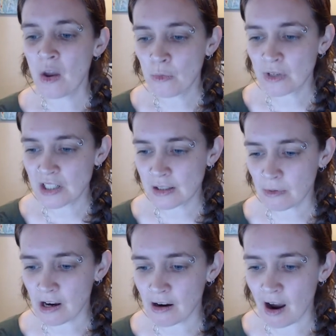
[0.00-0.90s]
which is
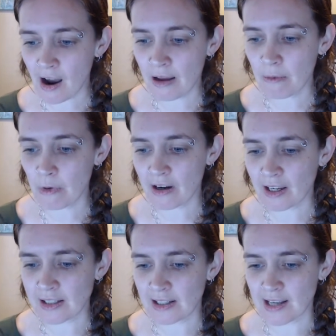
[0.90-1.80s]
where I work
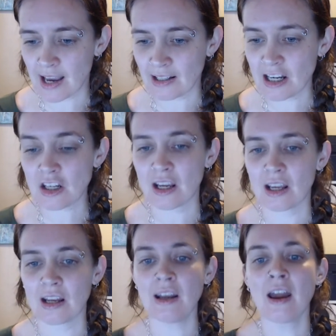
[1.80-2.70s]
as a
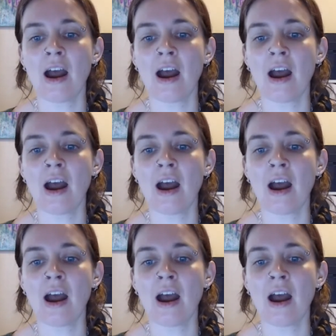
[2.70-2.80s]
technician.